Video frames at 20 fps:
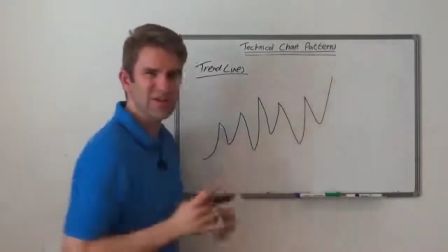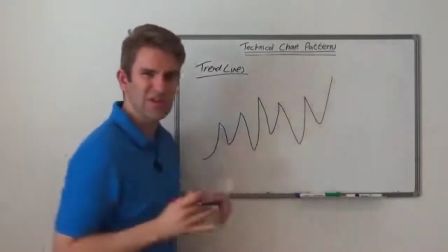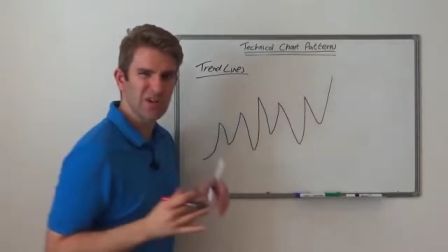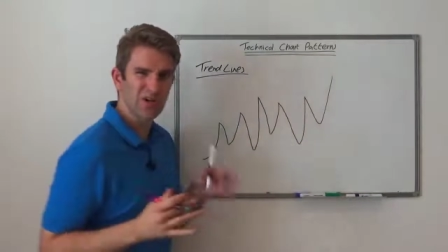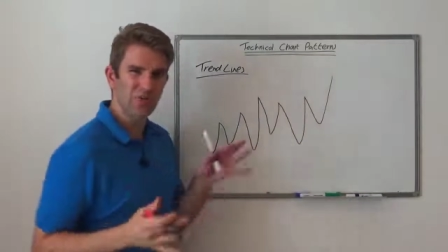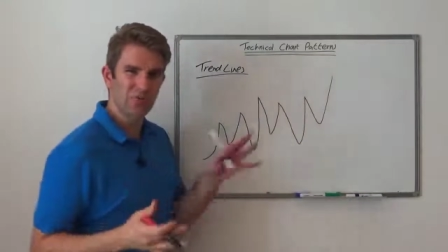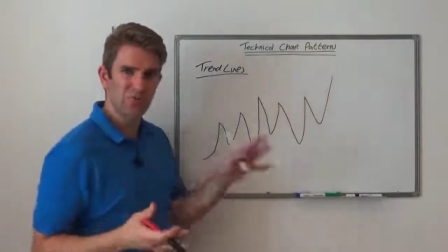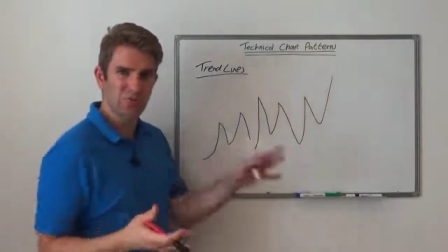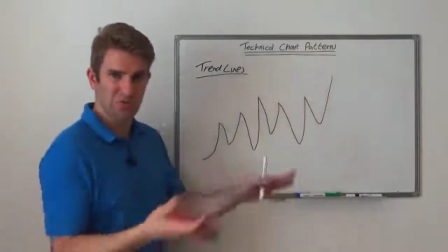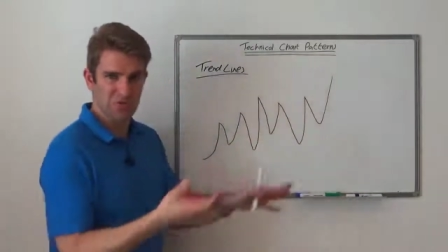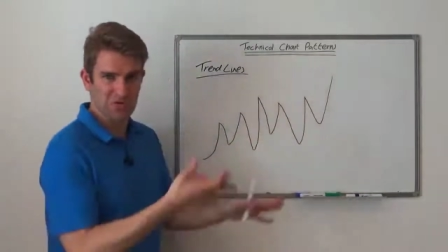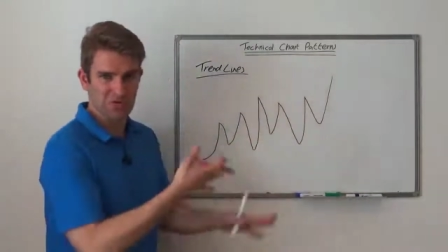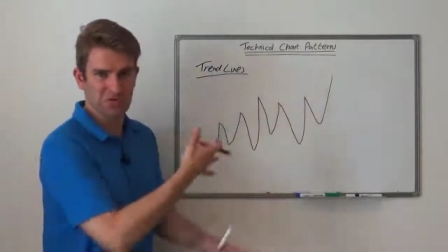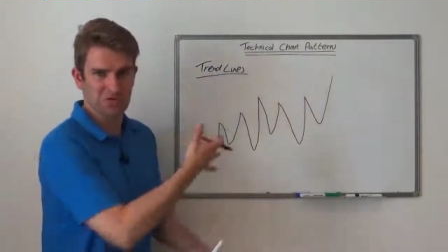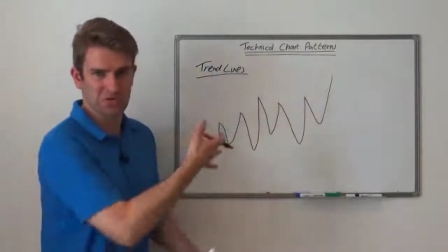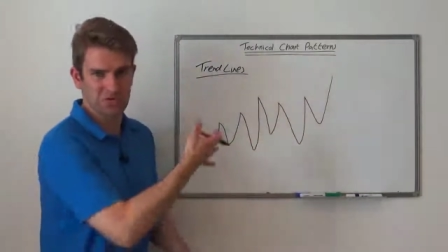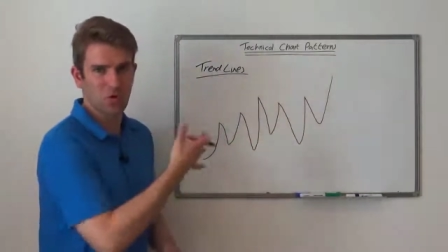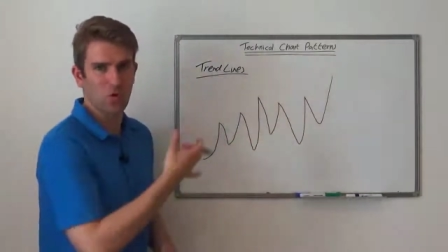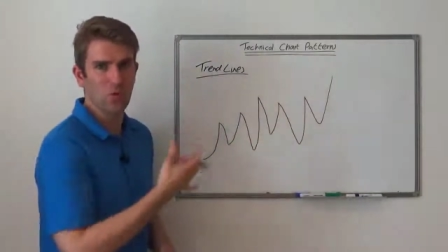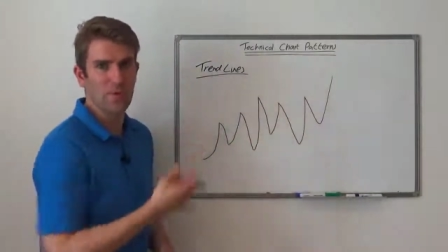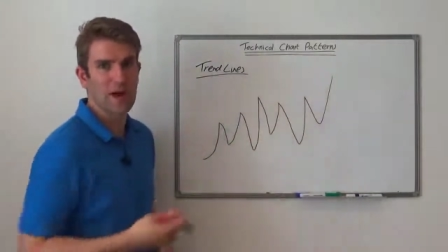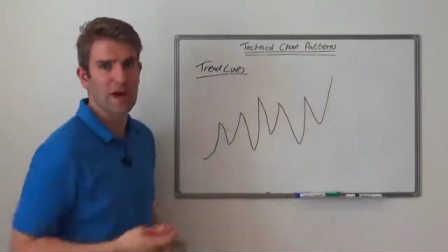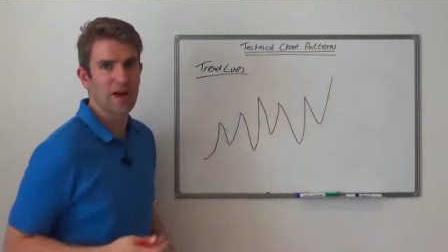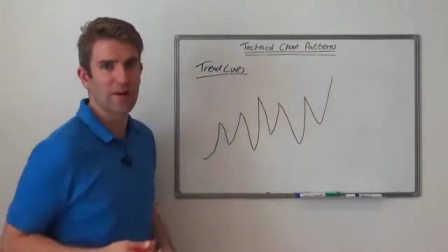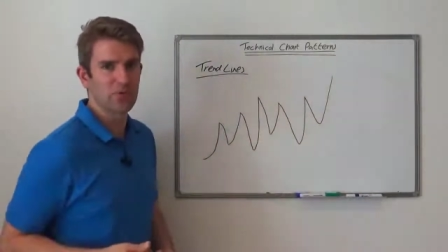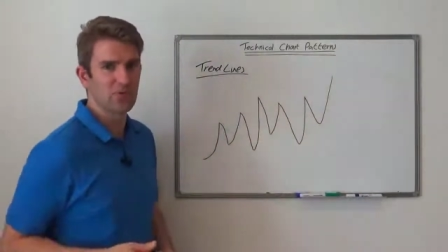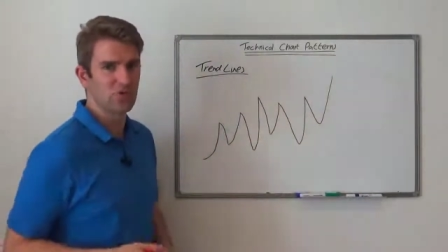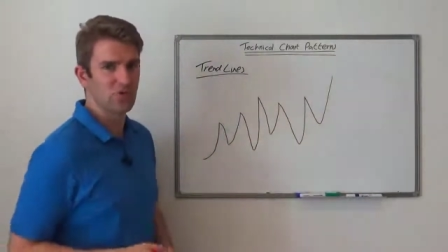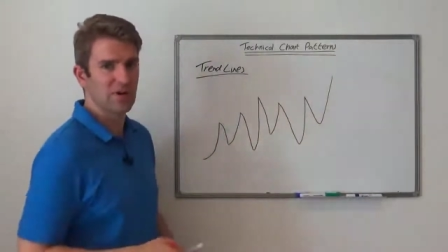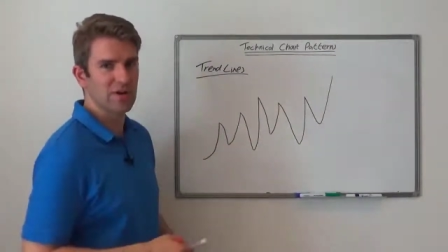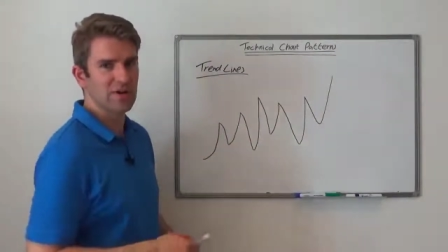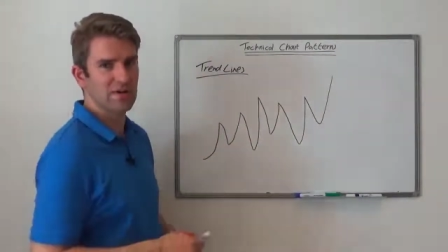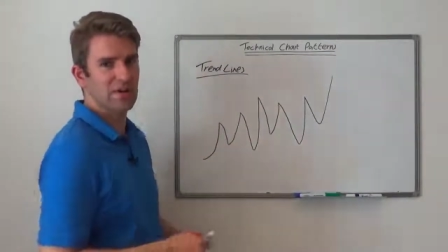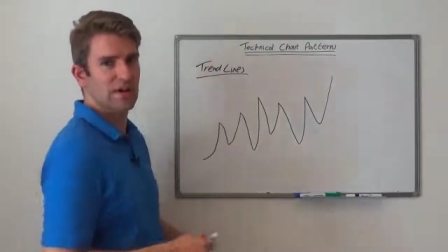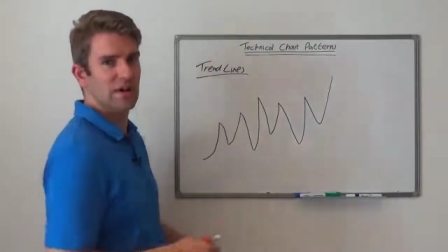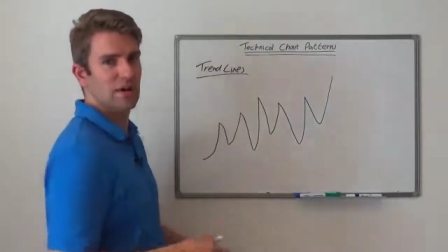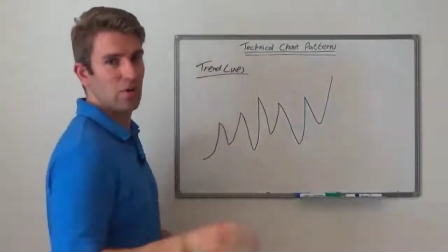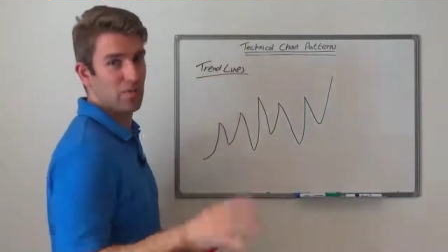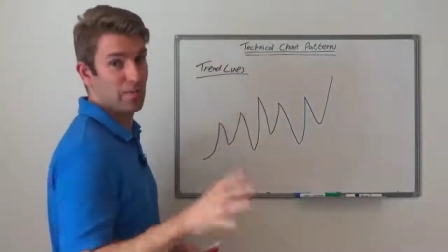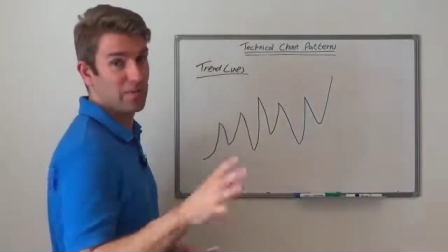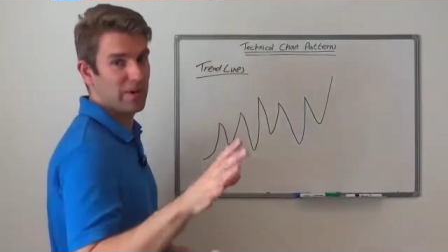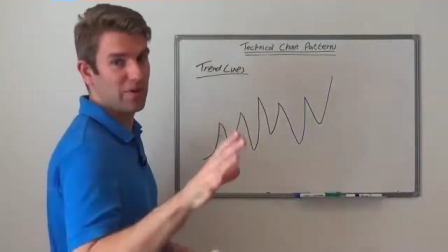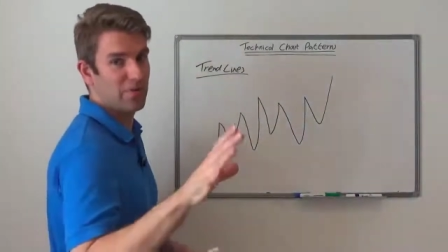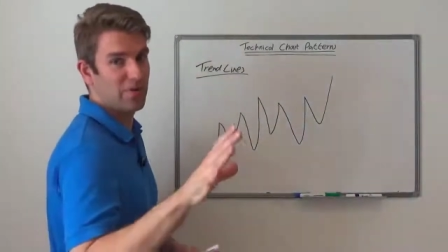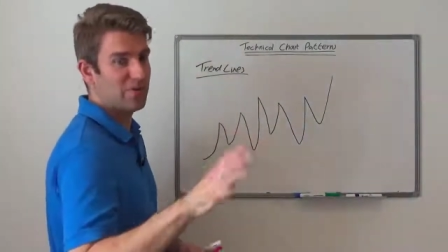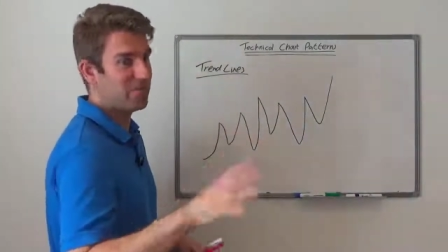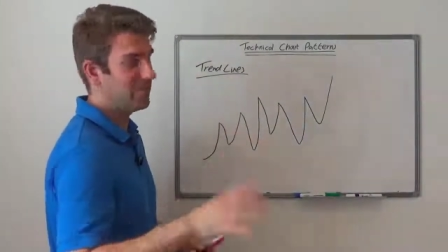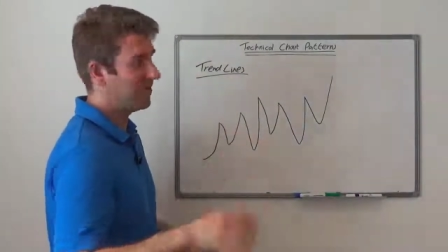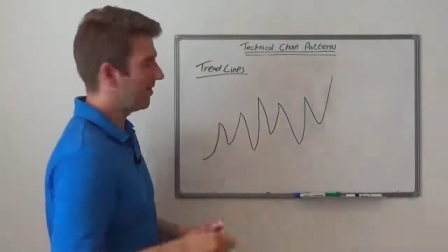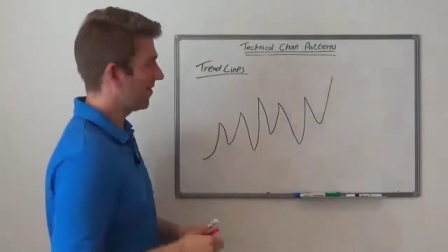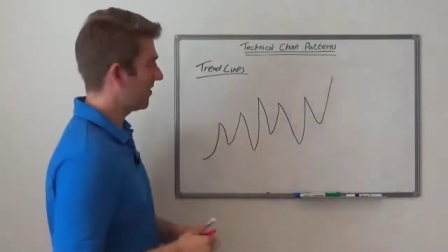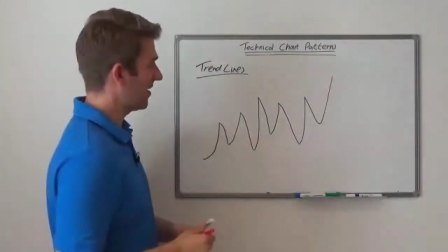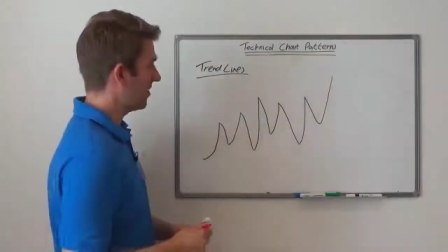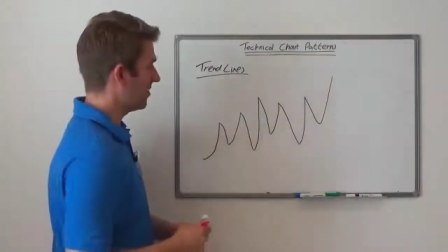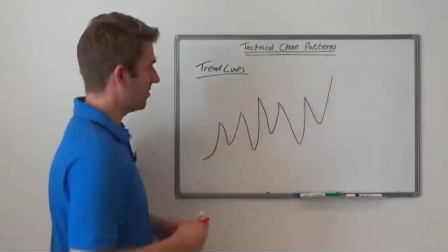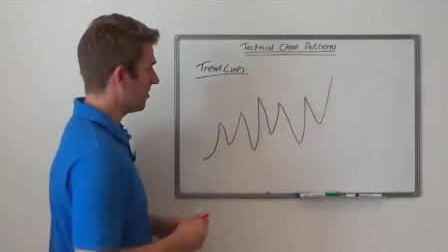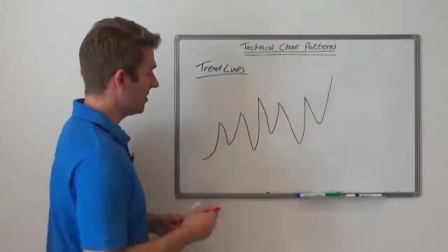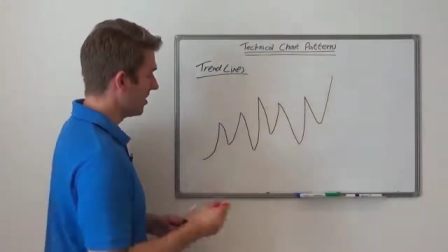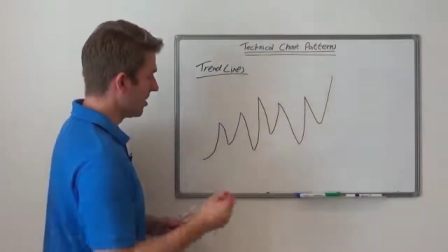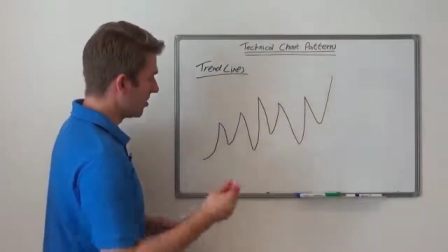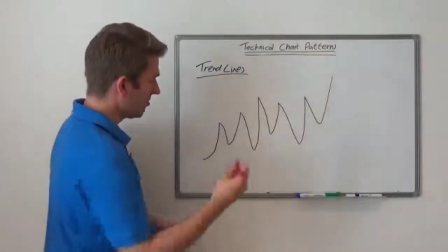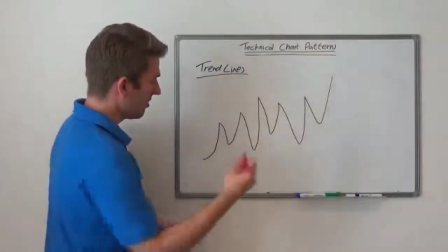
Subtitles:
So we'll call that an uptrend. Bear with me on that one.